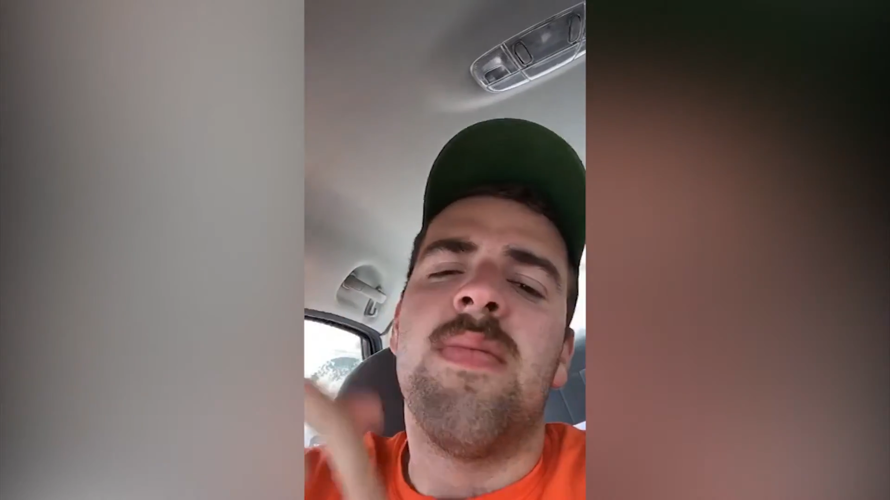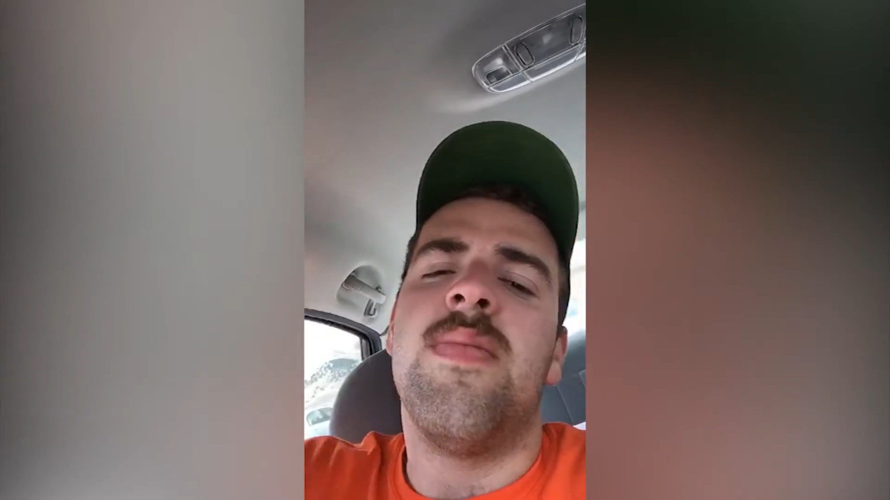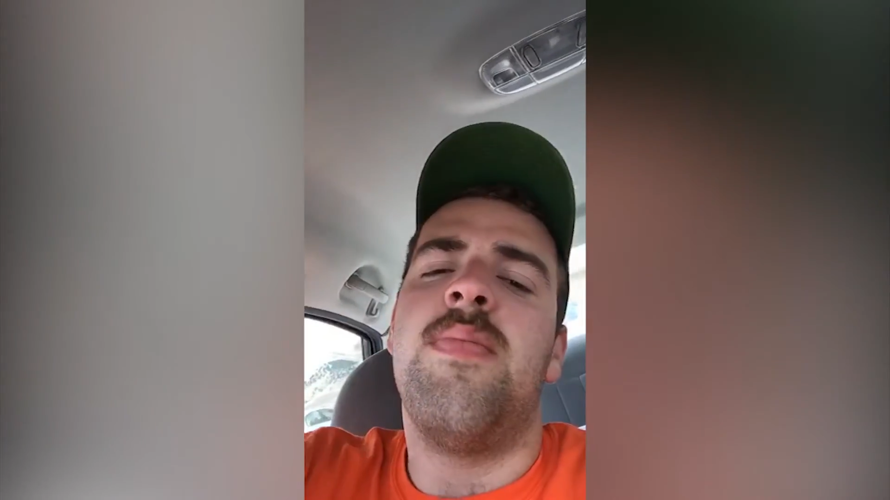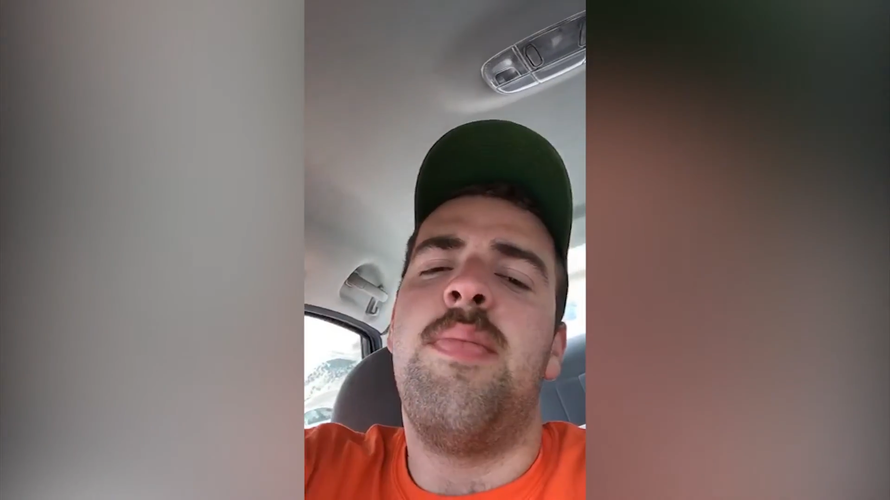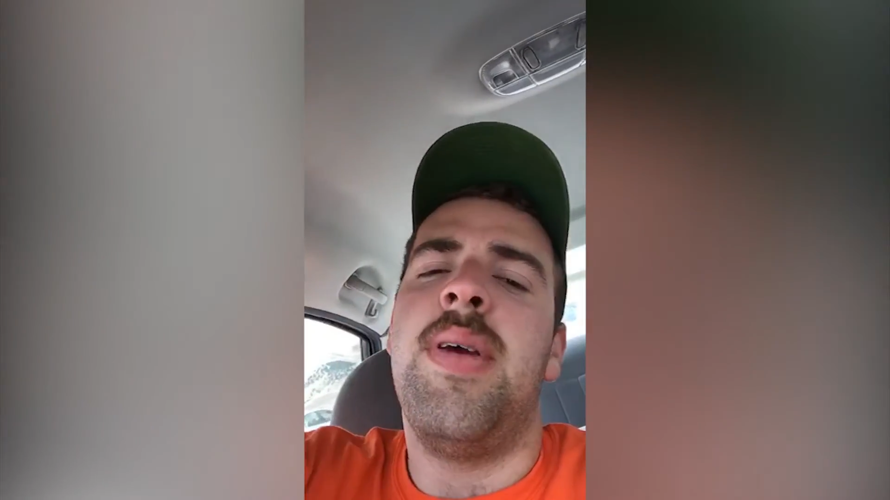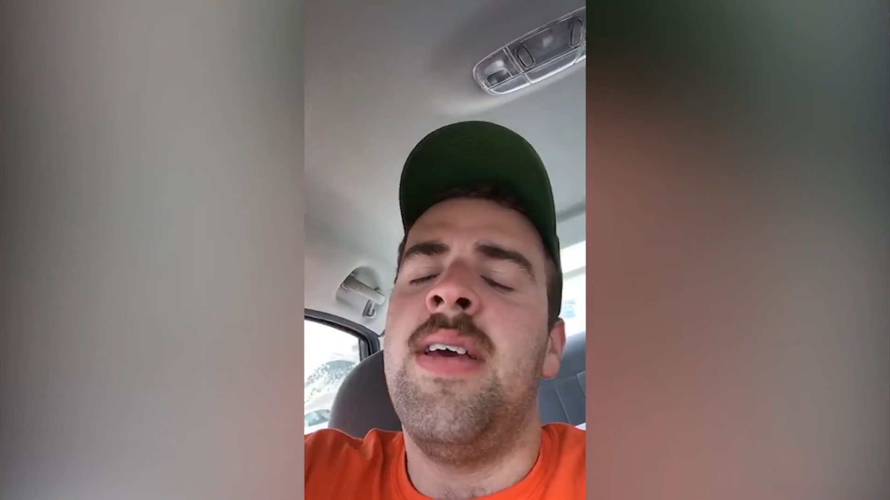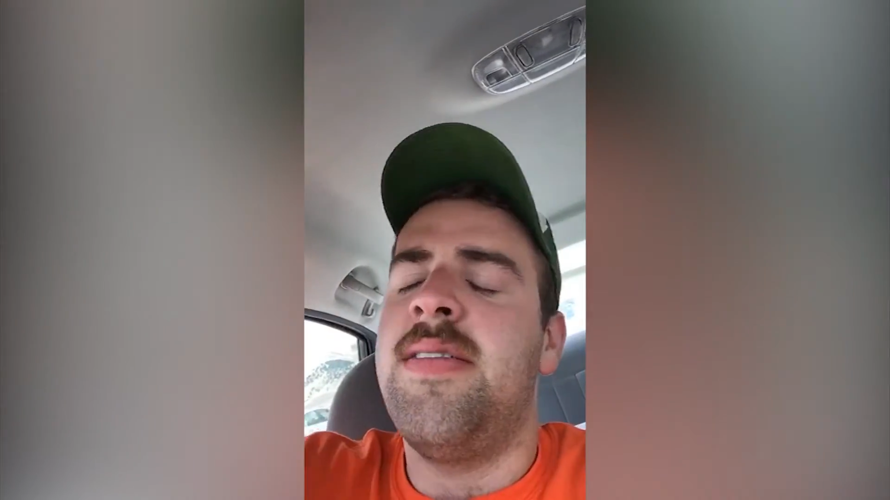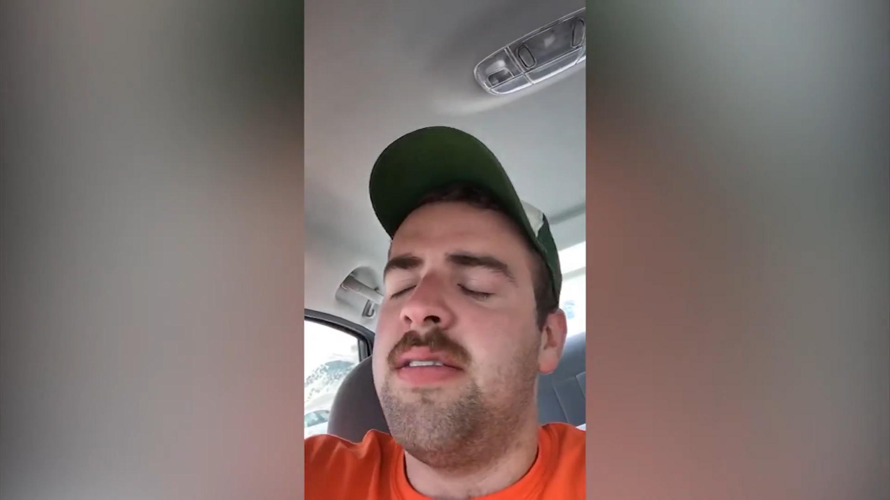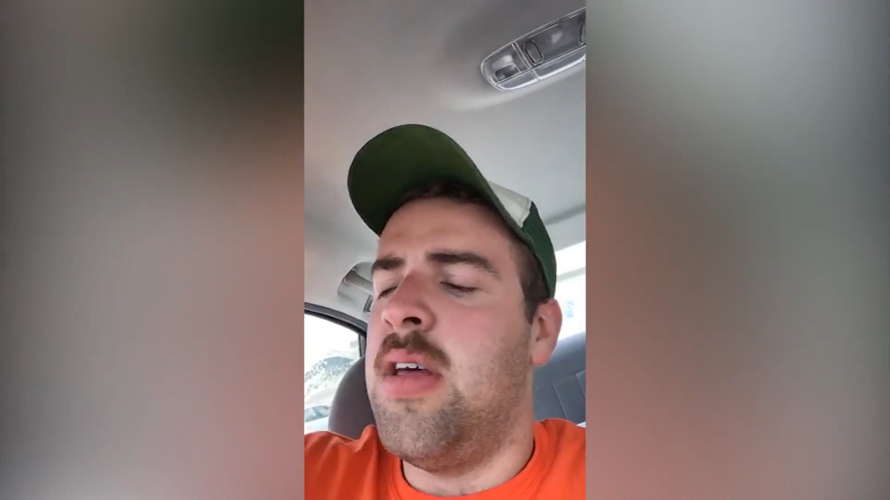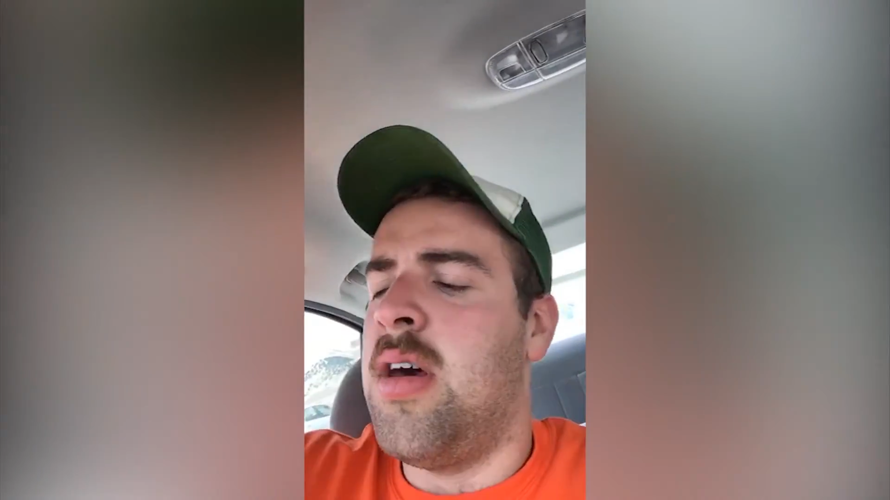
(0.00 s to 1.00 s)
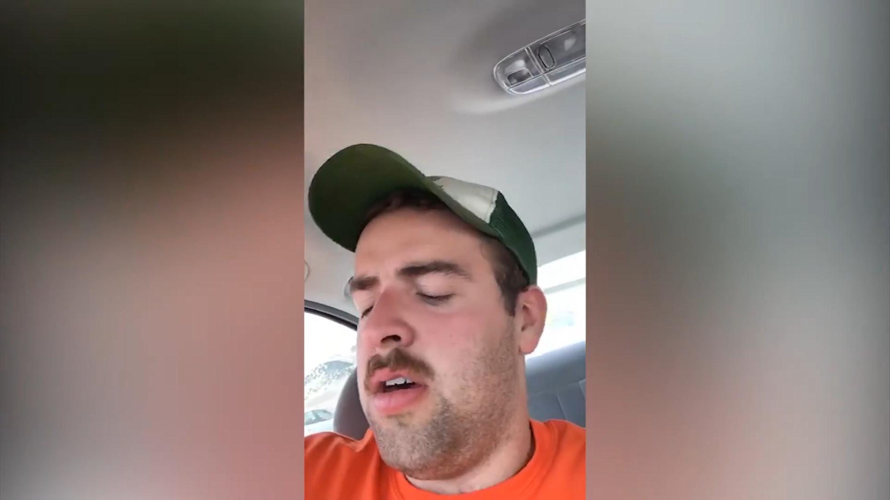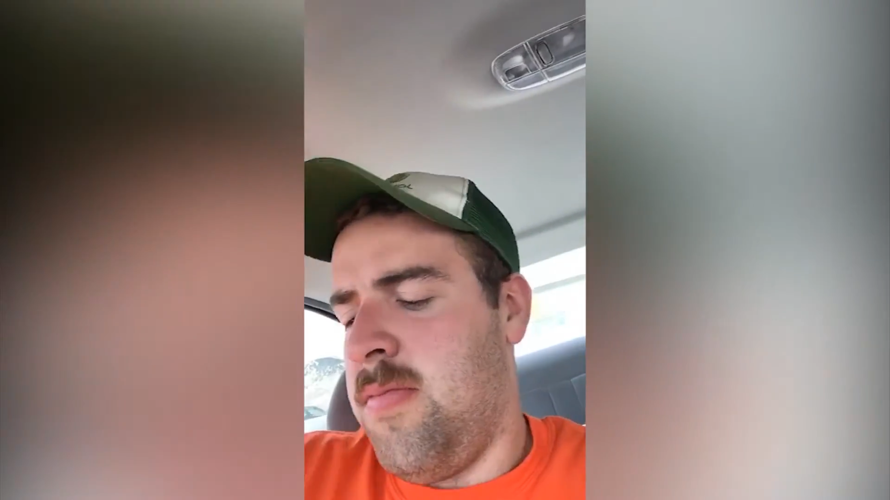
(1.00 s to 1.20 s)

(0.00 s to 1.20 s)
Peace, love,